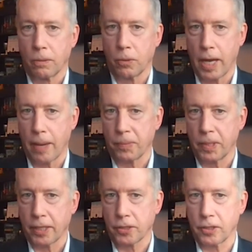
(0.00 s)
What happened
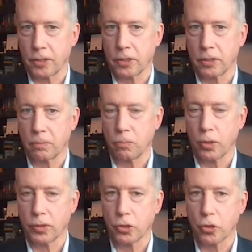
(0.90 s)
next is
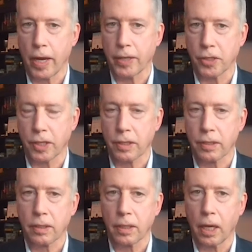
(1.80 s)
more than tragic.
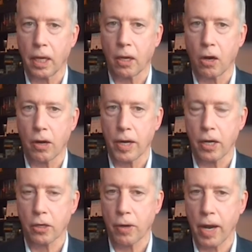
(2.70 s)
Our
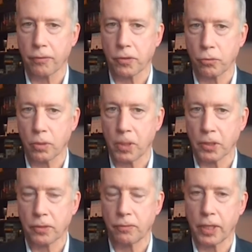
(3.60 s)
aircraft were
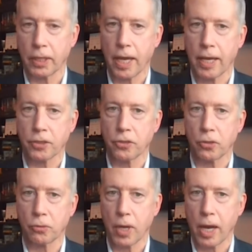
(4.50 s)
amongst the very last
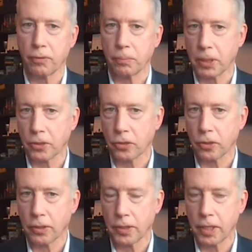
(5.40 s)
to arrive amongst all the